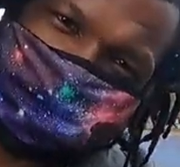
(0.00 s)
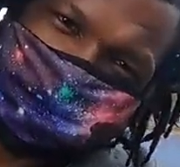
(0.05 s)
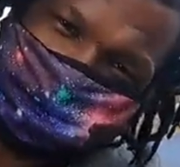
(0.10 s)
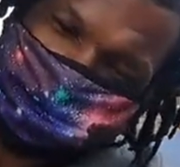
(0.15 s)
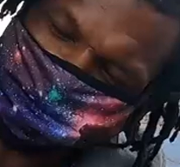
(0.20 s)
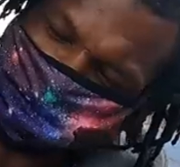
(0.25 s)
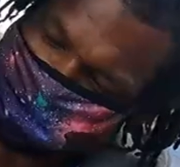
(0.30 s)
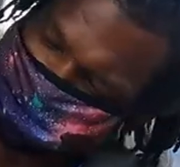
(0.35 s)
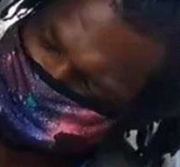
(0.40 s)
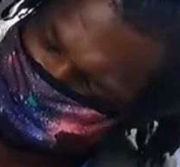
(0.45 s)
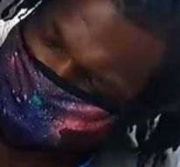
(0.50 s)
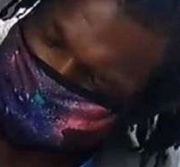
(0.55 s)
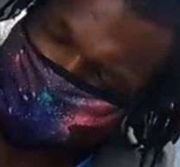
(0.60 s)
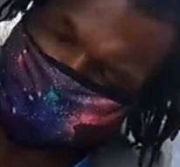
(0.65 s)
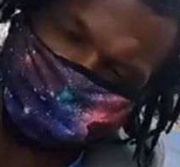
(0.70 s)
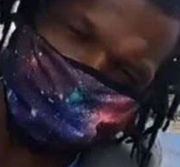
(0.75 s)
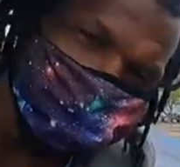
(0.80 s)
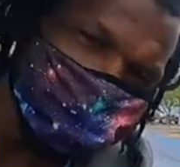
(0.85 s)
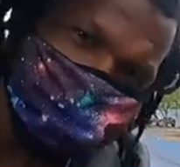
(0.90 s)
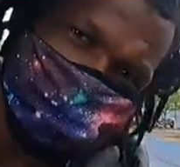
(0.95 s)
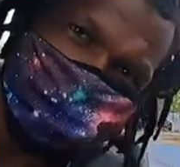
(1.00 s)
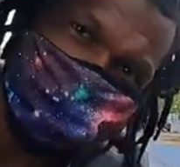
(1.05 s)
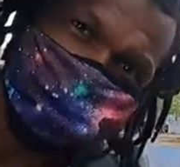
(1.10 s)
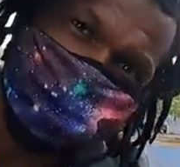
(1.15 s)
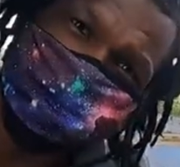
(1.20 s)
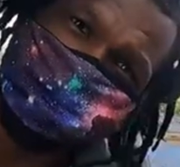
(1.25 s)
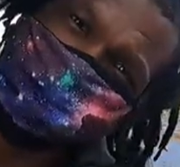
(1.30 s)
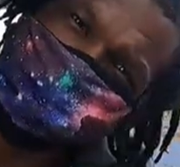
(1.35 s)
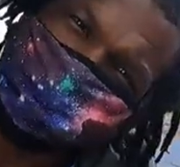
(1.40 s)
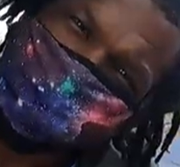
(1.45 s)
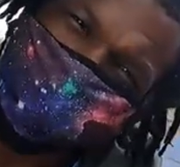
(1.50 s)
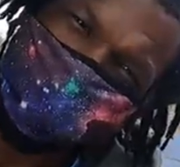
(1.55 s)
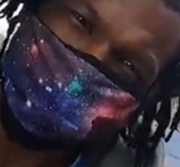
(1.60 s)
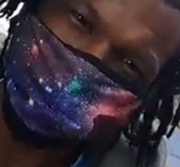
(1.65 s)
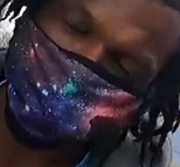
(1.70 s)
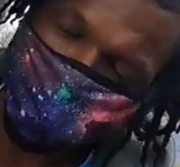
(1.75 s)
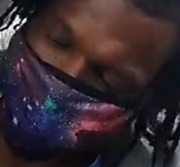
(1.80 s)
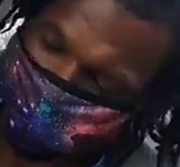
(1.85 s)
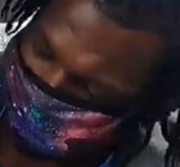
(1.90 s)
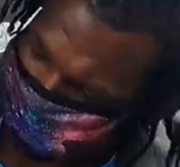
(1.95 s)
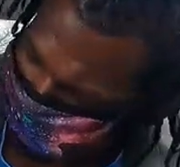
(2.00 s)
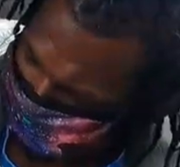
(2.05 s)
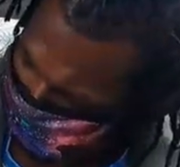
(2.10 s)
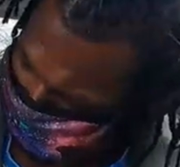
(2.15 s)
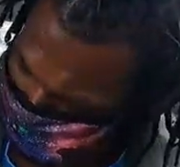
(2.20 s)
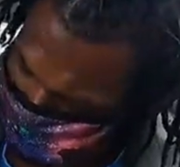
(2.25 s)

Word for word: As soon as I saw it, I knew it was gonna be some kind of profit.